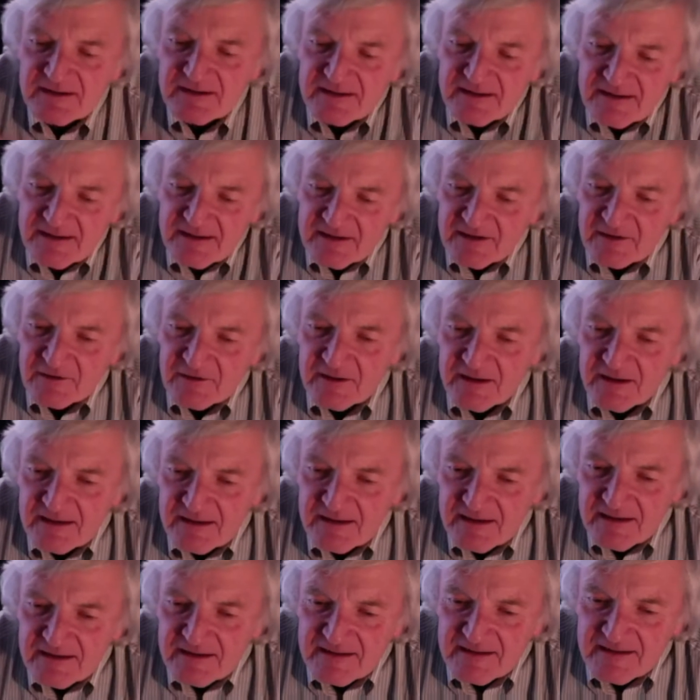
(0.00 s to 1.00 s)

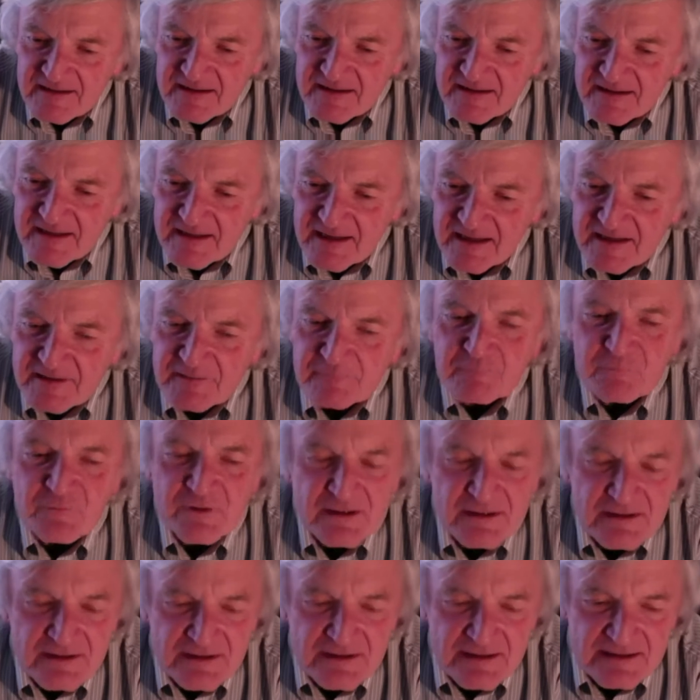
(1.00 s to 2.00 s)
it
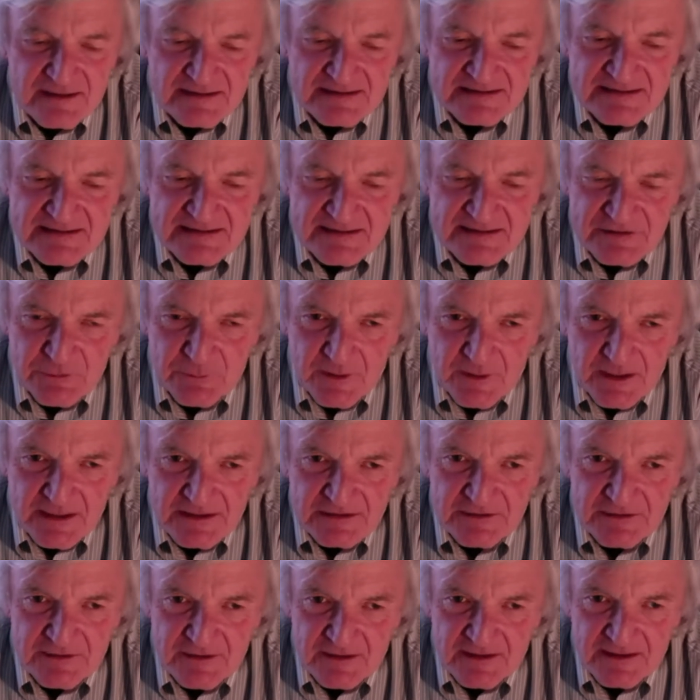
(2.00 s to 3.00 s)
really is
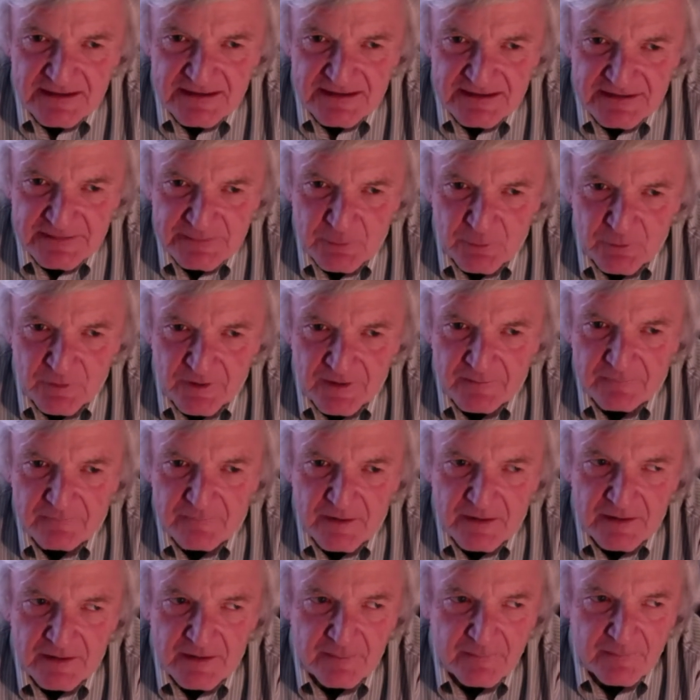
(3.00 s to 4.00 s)
situational at this point
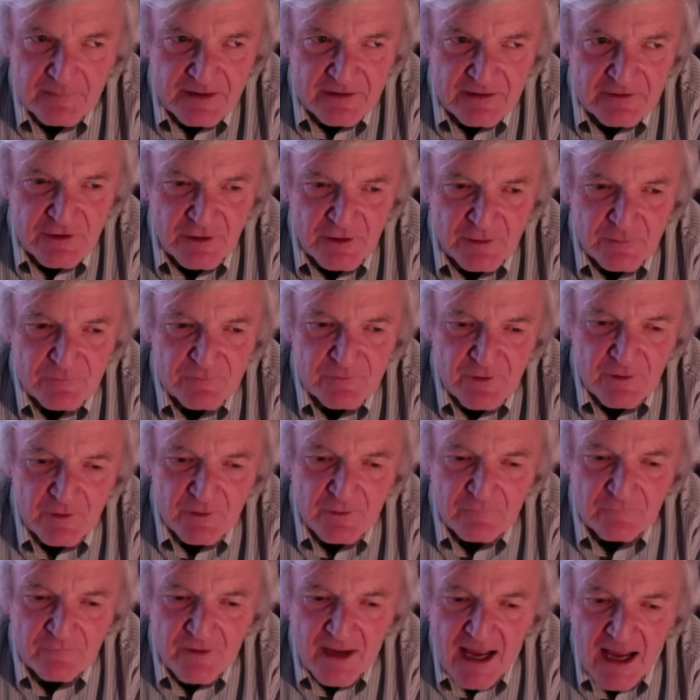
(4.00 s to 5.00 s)
in terms
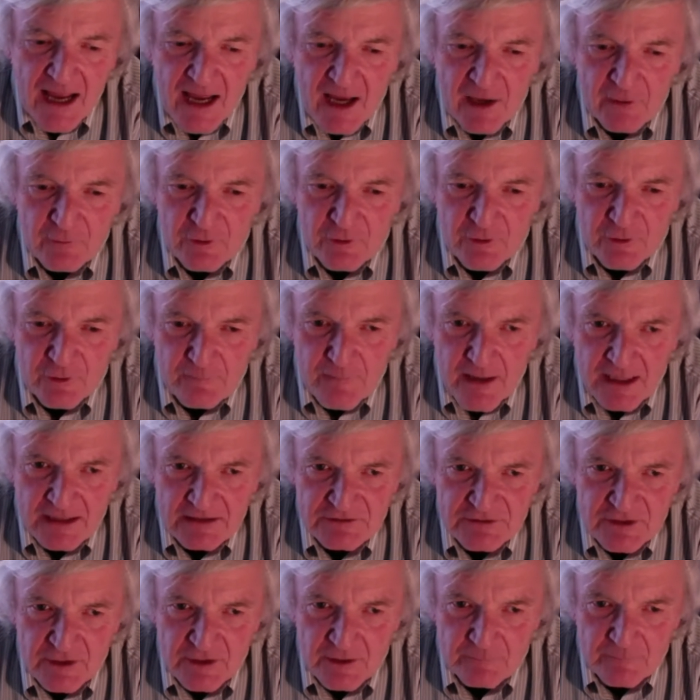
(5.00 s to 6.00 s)
of how do you
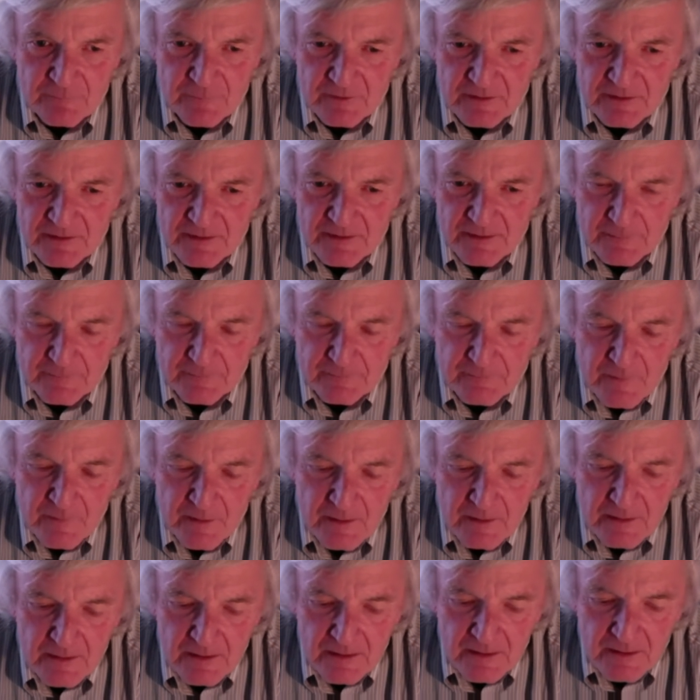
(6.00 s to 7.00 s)
match up
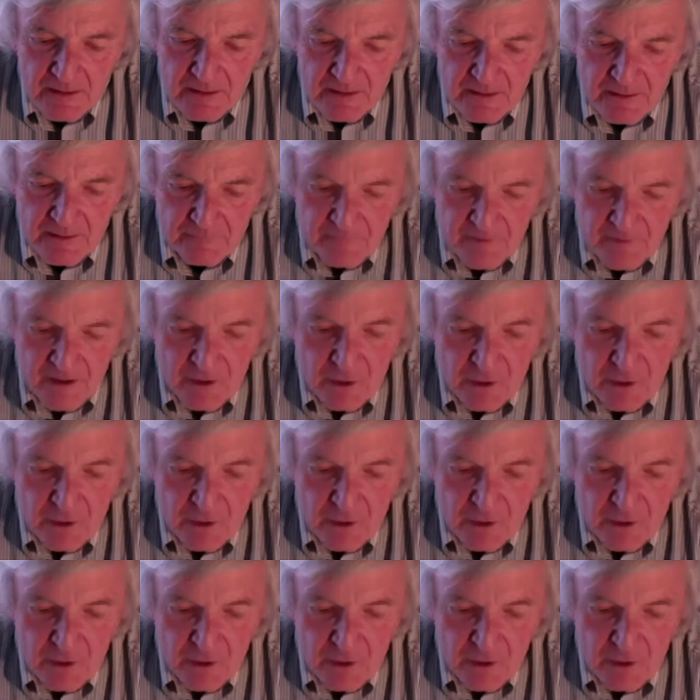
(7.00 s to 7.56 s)
a